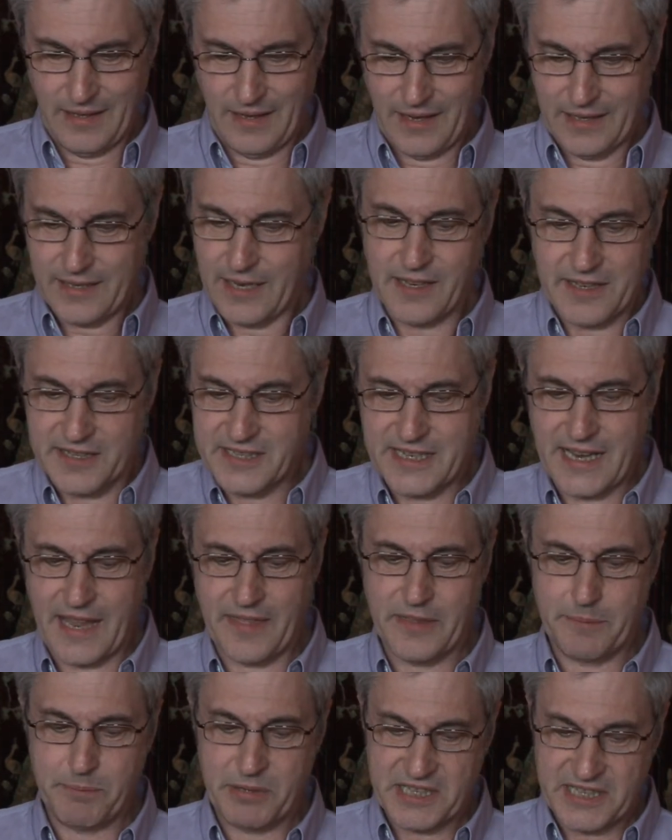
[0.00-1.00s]
I can't
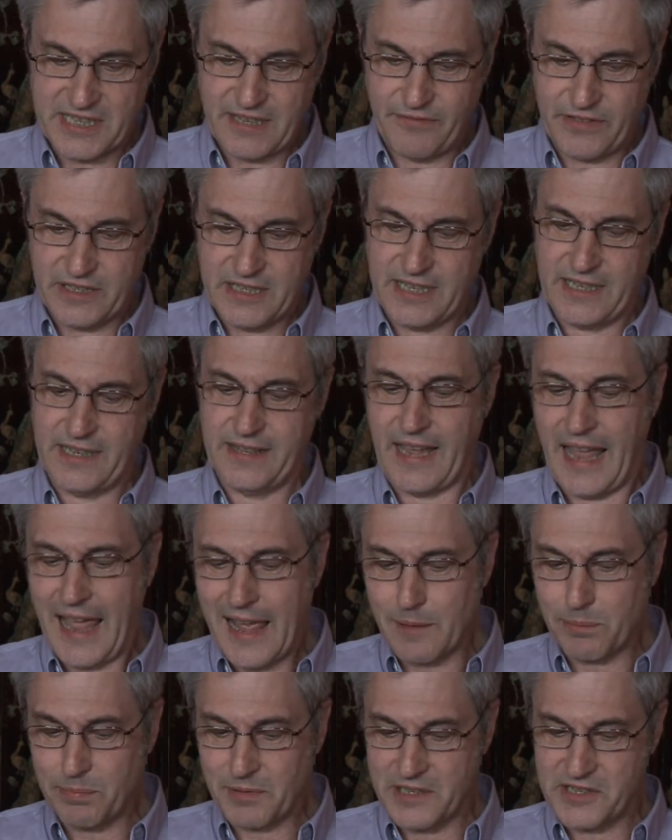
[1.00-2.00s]
stand the passivity, the
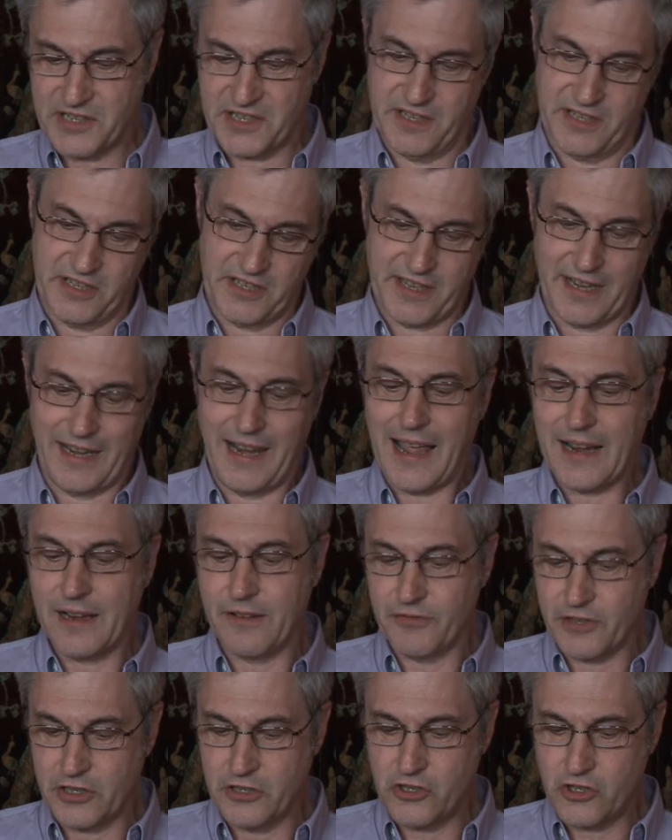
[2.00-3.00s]
helplessness, the lack
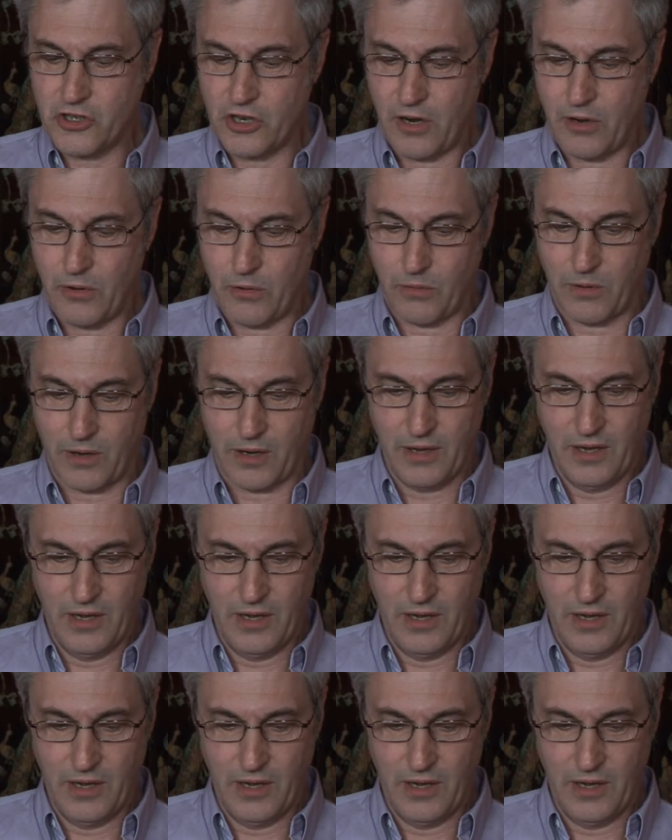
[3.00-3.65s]
of control,